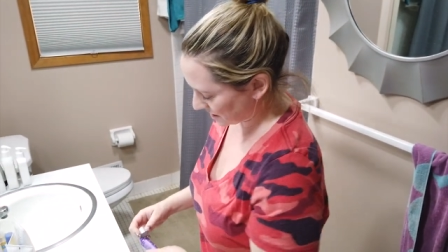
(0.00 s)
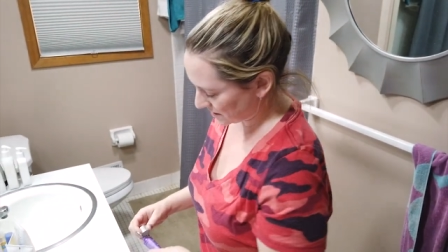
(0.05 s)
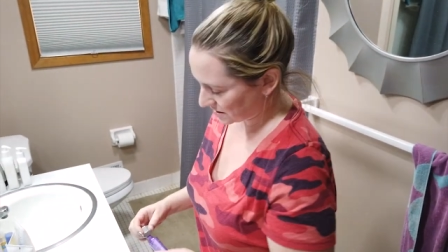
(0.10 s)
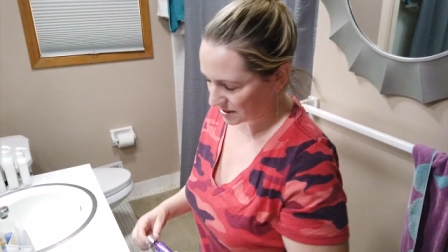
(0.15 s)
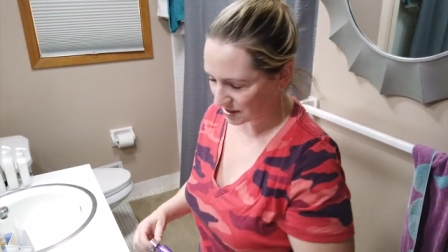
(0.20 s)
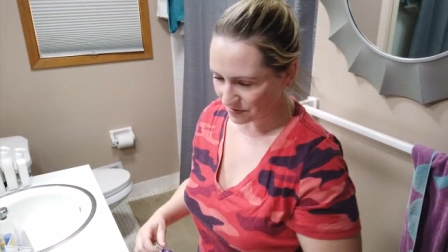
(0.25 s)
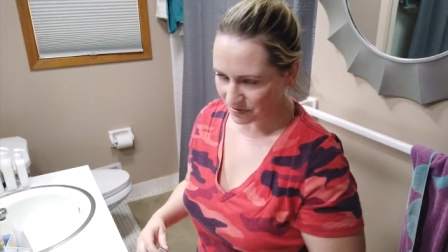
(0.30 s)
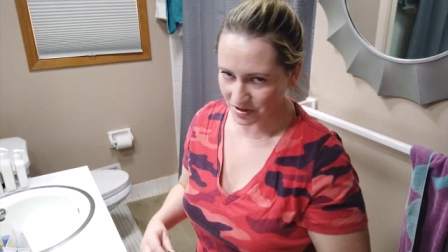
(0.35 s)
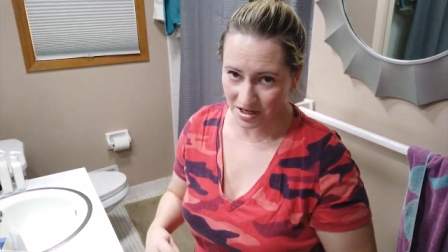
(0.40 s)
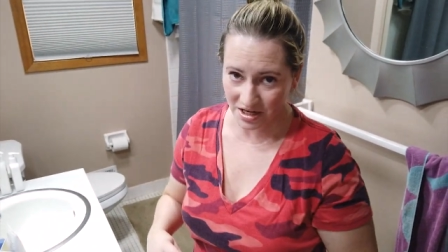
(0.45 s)
I
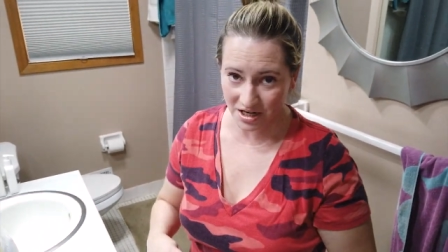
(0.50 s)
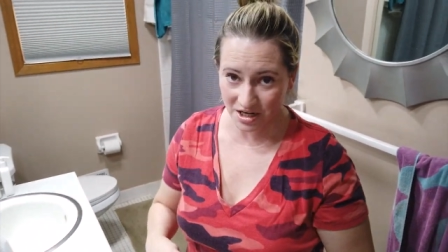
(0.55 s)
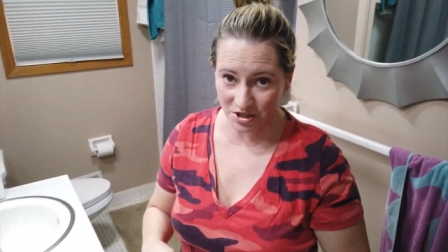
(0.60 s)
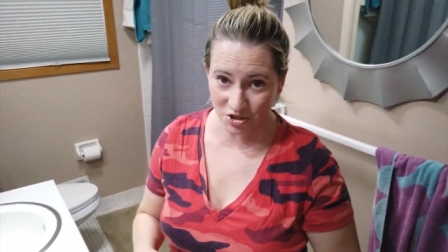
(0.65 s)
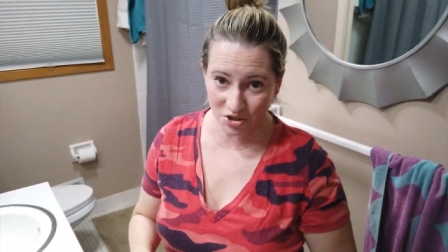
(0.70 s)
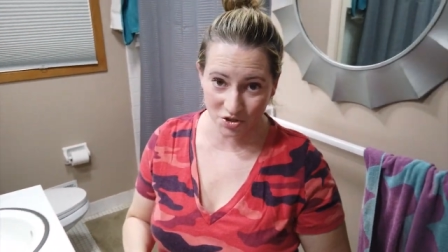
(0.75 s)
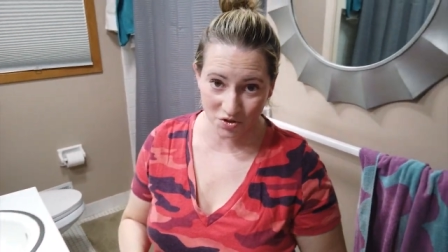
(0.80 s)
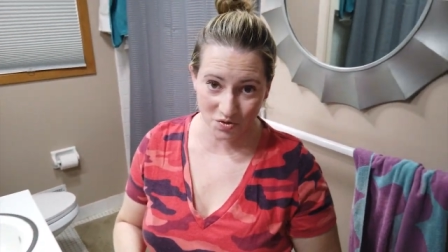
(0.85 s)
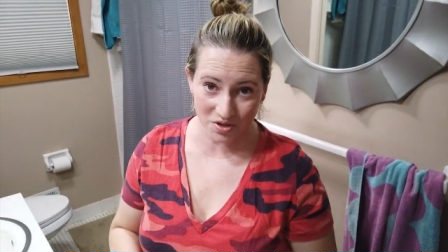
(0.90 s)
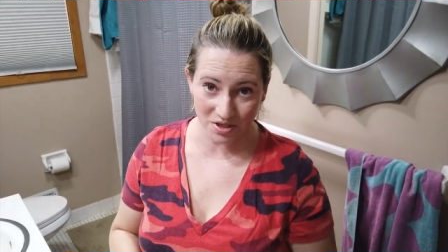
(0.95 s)
didn't have any
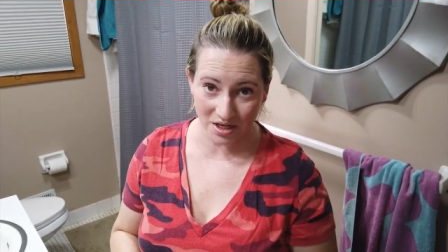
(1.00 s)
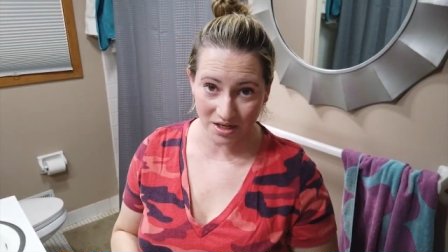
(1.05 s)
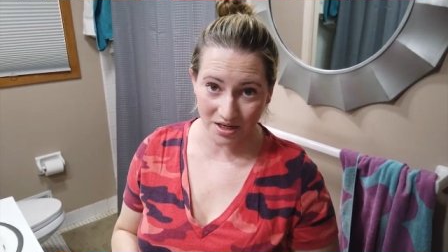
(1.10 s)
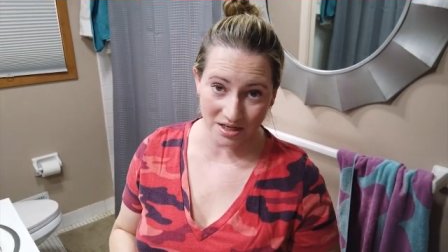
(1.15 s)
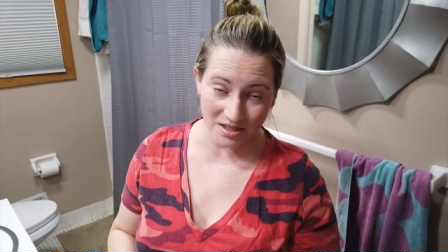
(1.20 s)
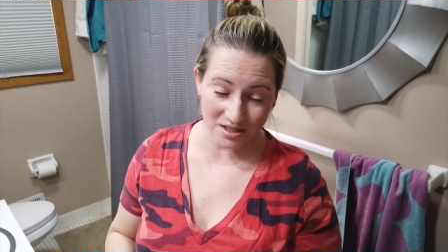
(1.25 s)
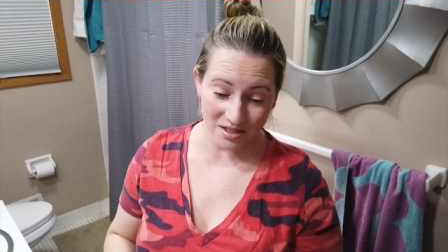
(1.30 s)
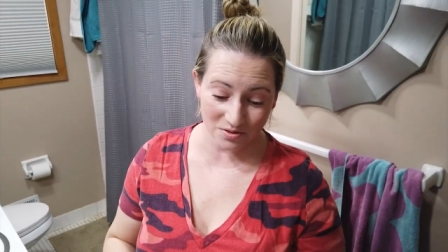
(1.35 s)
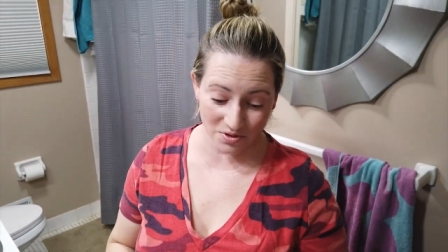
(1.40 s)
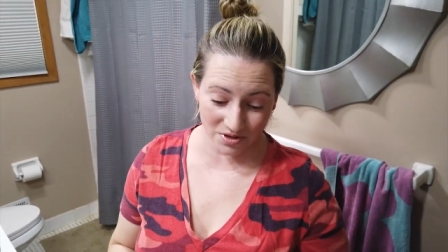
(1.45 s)
issues
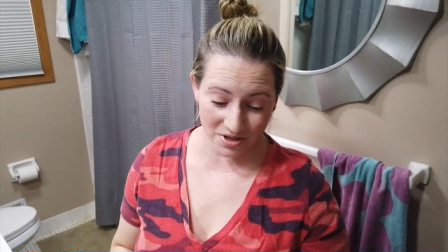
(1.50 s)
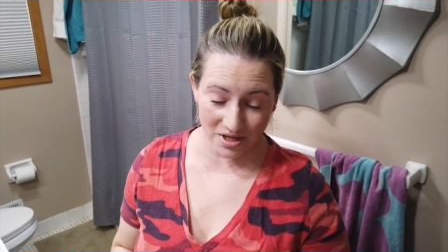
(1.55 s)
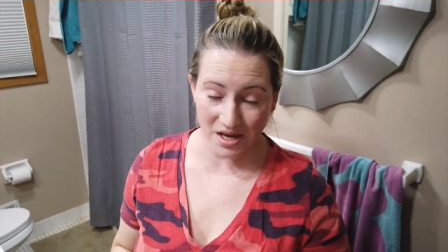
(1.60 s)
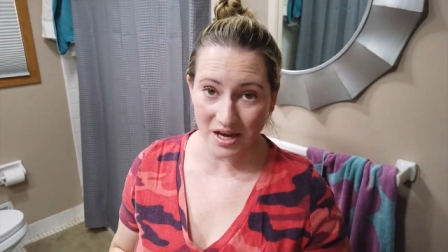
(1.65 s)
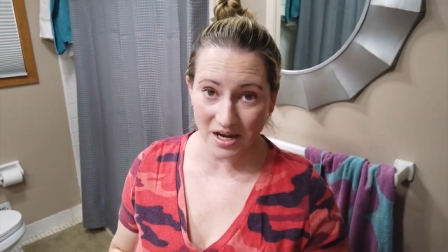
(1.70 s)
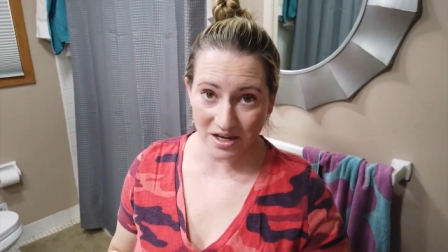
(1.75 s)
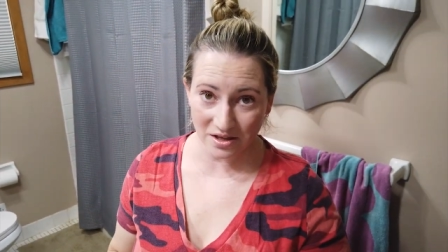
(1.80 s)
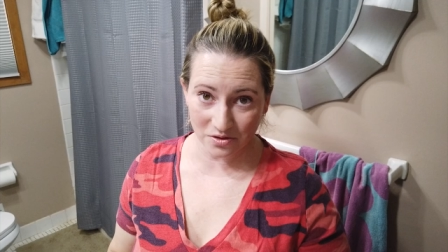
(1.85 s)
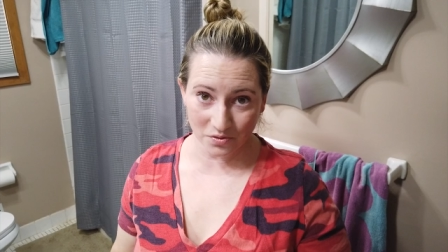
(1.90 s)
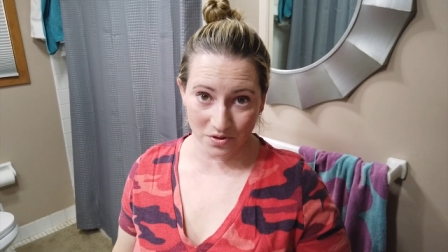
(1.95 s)
like I did with the
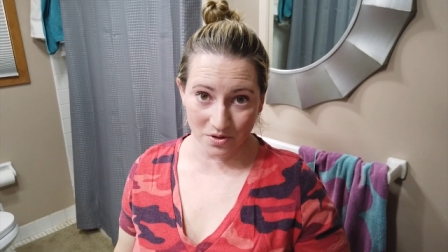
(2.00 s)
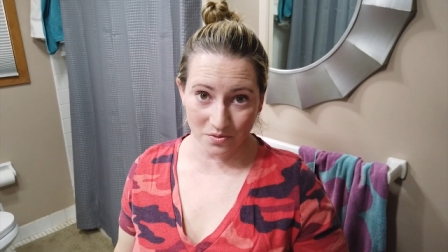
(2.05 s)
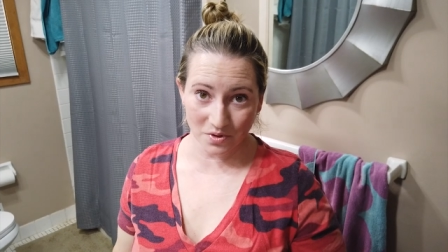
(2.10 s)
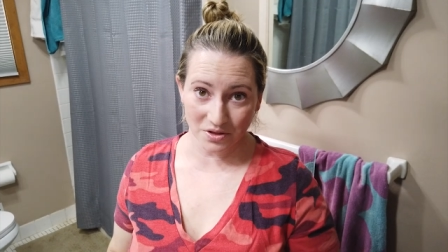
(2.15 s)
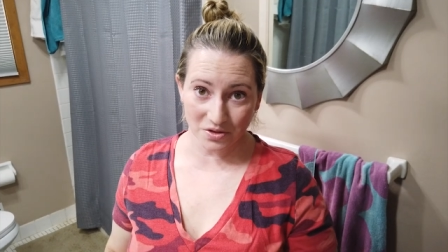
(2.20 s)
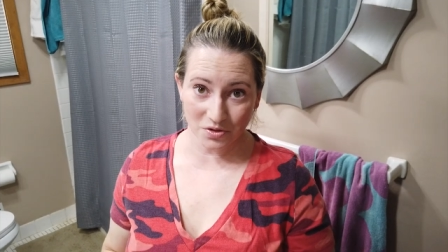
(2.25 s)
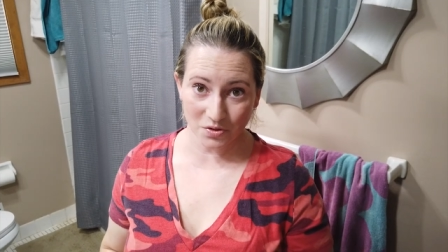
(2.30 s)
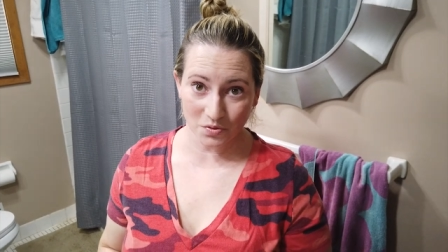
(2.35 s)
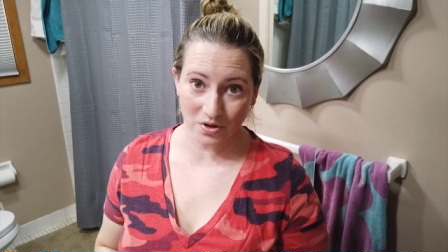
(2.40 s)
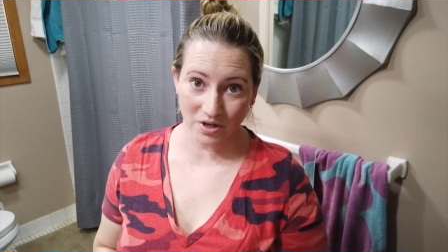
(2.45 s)

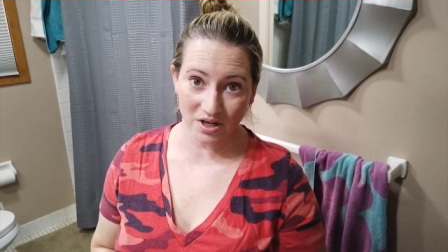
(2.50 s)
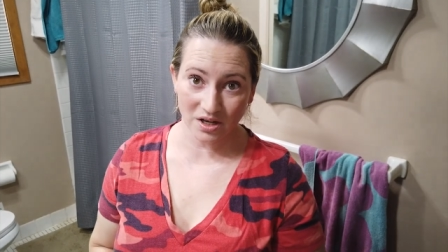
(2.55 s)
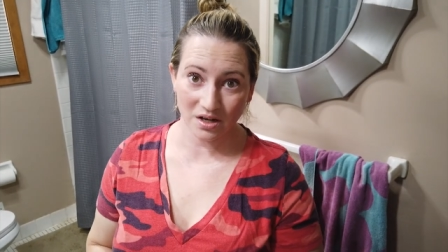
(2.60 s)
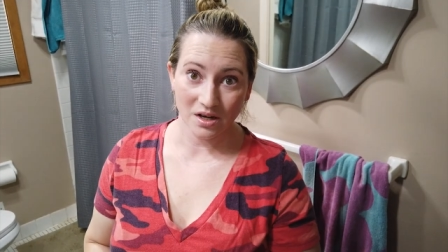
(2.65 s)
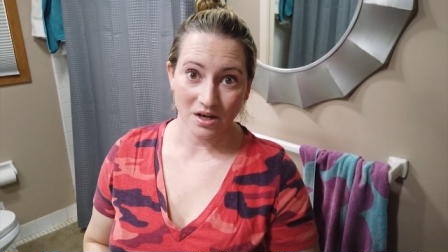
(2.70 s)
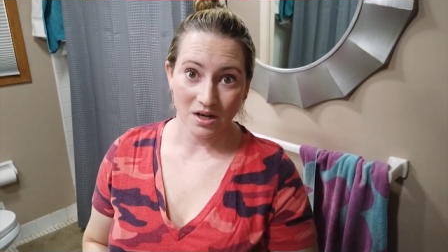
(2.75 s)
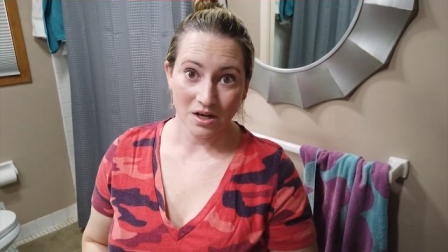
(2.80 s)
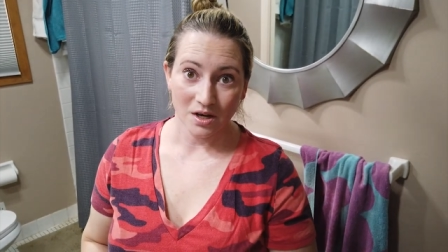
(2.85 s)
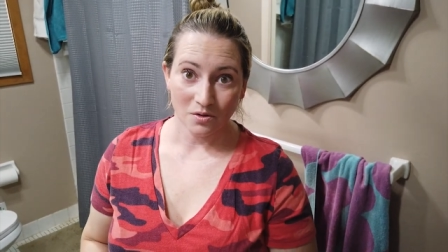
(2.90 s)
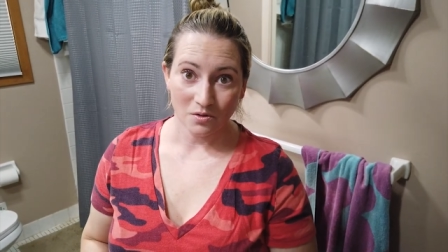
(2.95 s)
A313